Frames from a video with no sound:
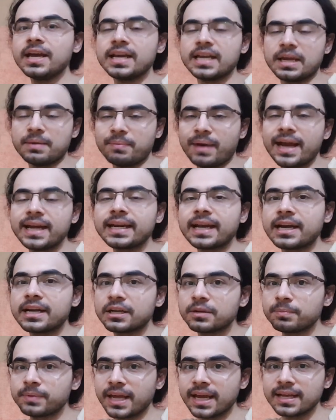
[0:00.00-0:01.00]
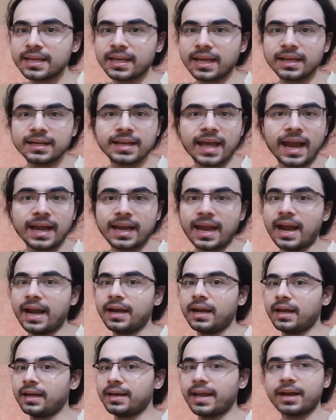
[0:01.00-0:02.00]
He might end up thinking that
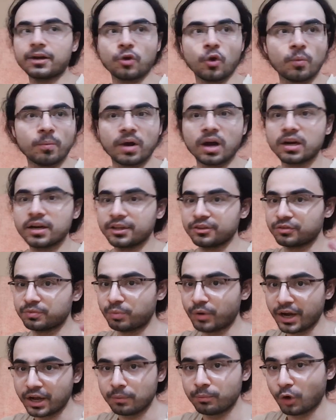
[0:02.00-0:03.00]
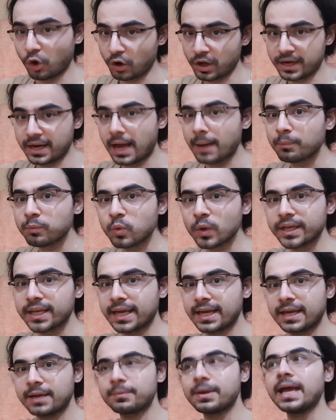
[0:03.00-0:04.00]
that Omar has broken up with
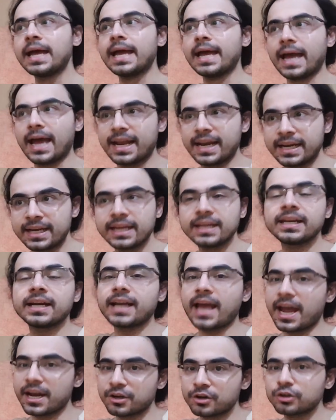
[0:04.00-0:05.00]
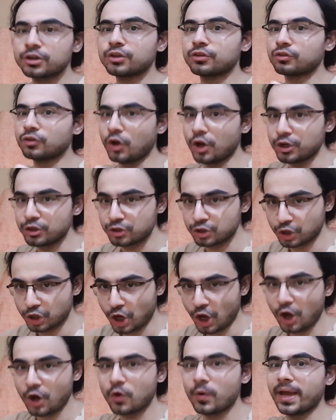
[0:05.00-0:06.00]
him. And I think that Ender is going to
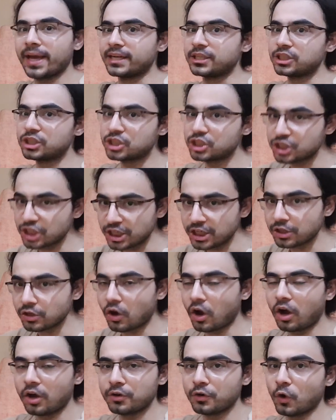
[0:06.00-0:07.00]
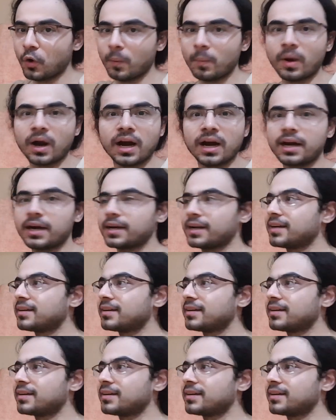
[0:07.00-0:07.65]
go and cheat on Omar.